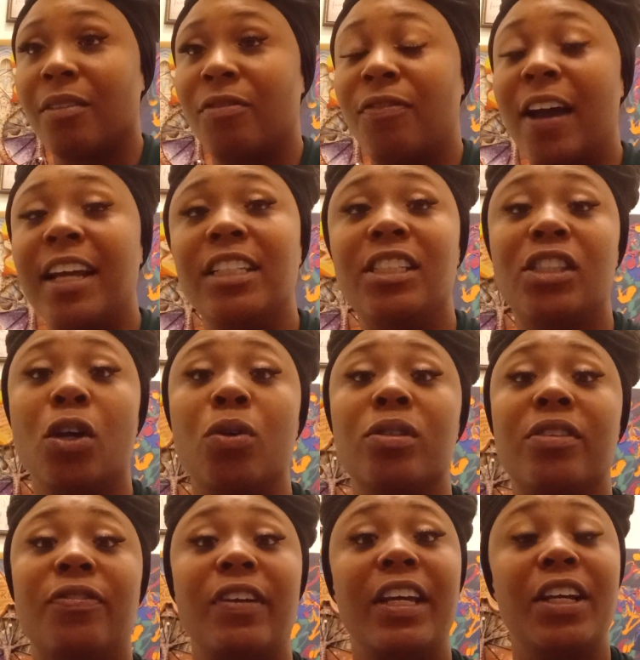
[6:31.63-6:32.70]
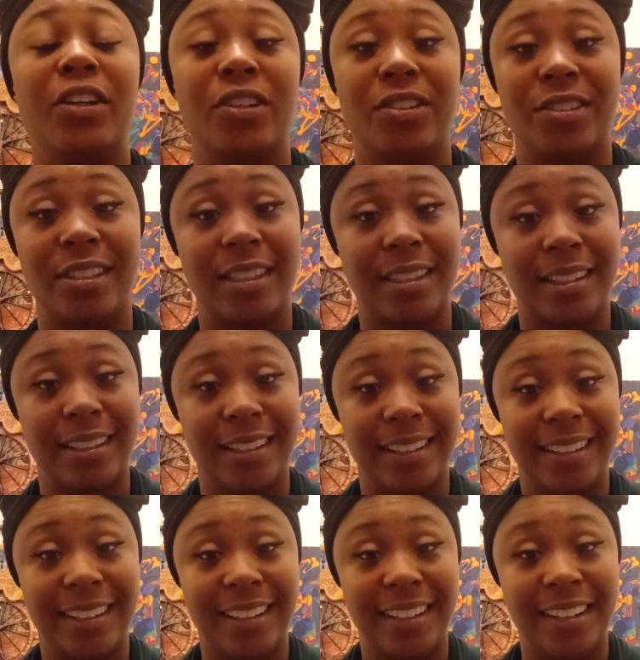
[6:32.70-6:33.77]
Face those fears
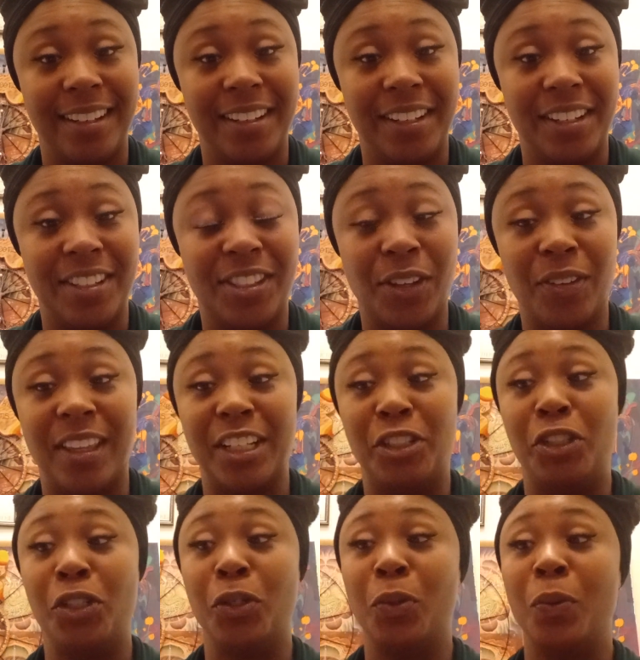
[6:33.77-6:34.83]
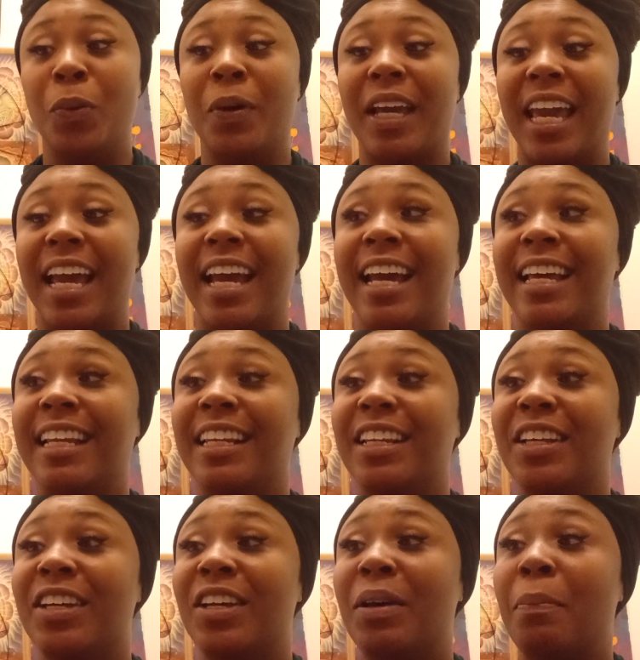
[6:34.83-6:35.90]
so that you can
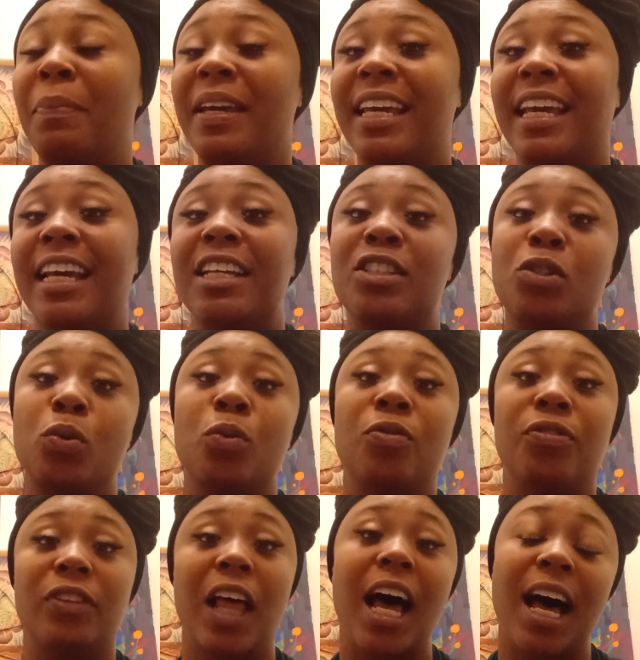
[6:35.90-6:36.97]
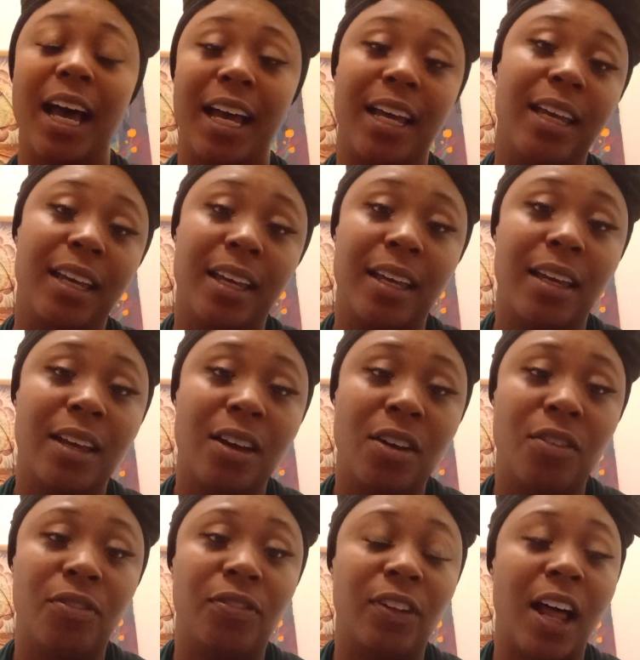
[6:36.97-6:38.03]
begin to fly
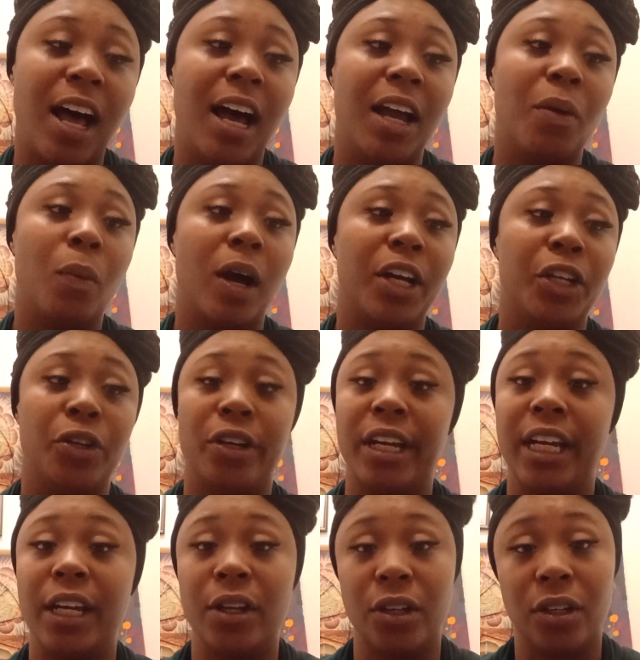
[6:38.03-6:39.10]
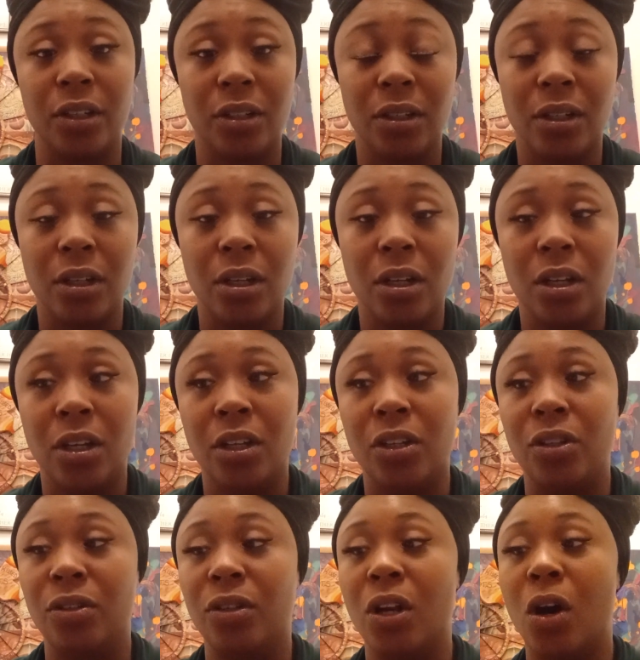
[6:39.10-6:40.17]
while you're here.
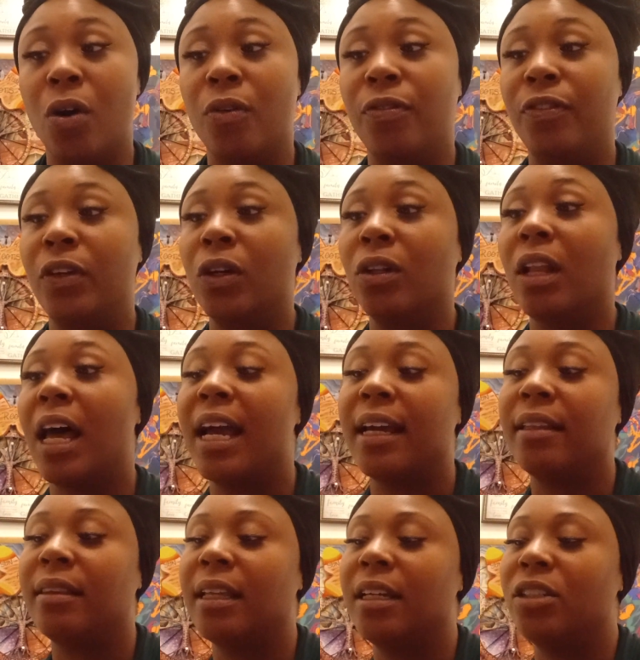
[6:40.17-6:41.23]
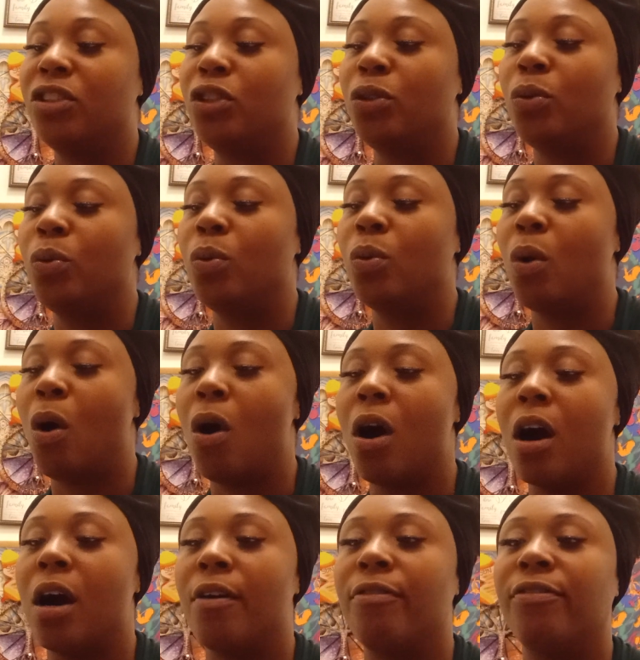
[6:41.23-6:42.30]
Feel like that you
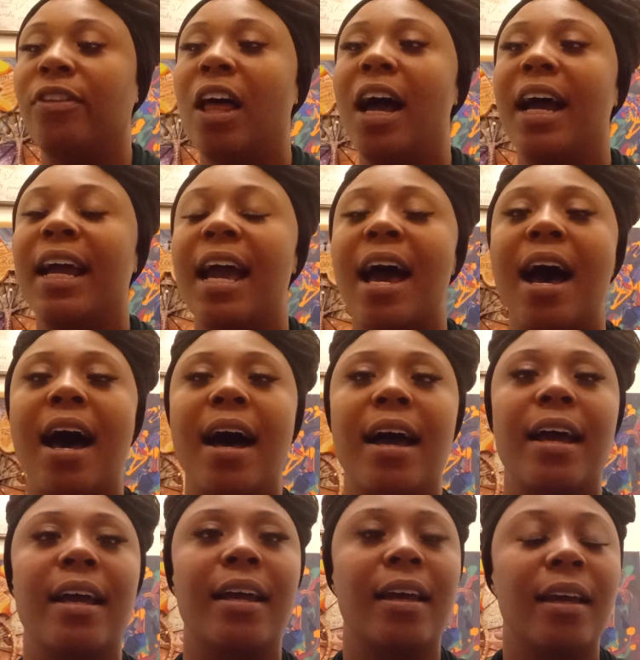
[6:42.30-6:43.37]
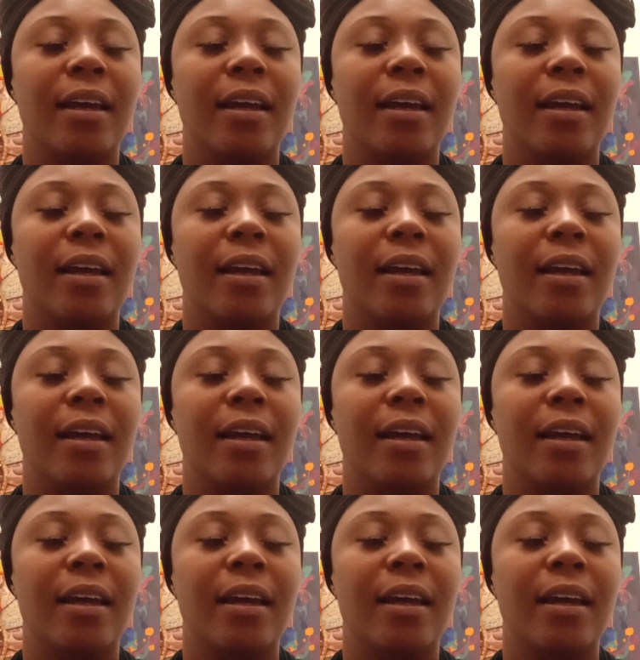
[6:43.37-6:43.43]
are flying high,